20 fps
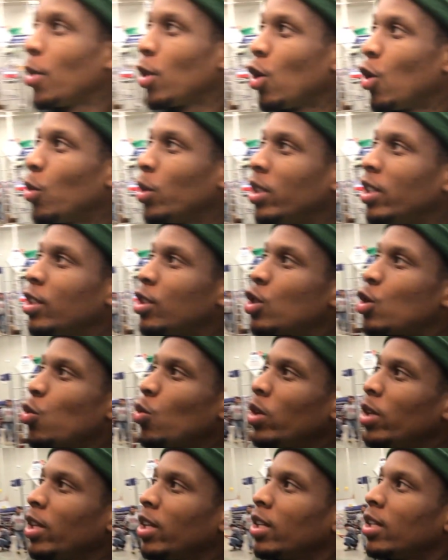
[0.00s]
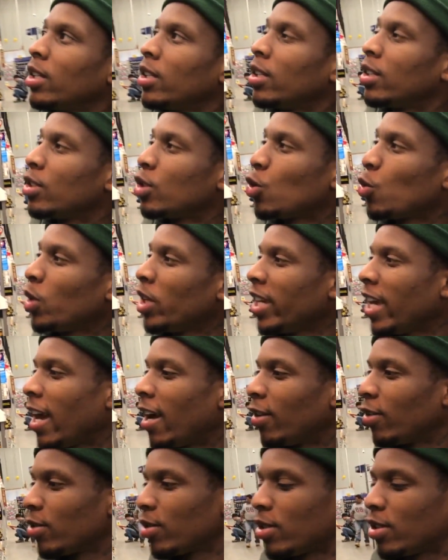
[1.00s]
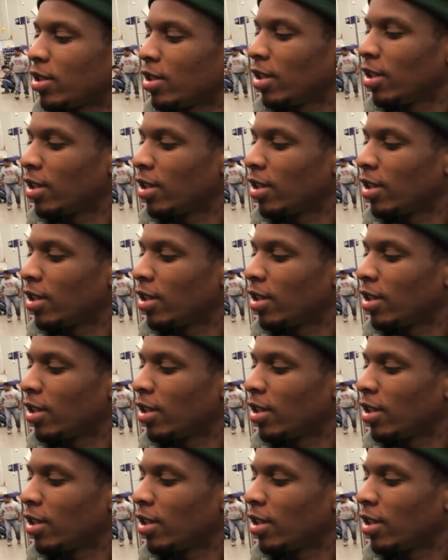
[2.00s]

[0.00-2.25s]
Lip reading: going to go with this 20 ounce